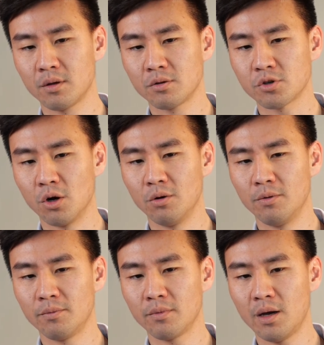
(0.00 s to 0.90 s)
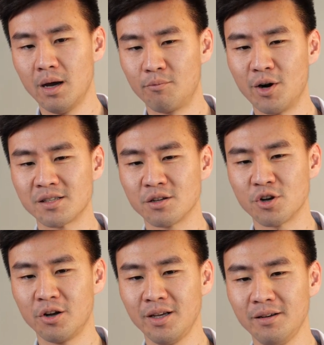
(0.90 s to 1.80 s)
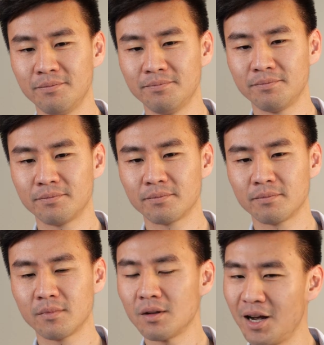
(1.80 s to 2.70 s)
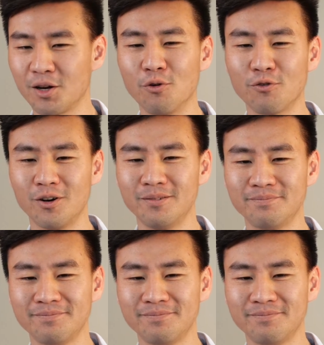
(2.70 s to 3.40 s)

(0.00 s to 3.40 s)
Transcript: So embrace the journey and go for it.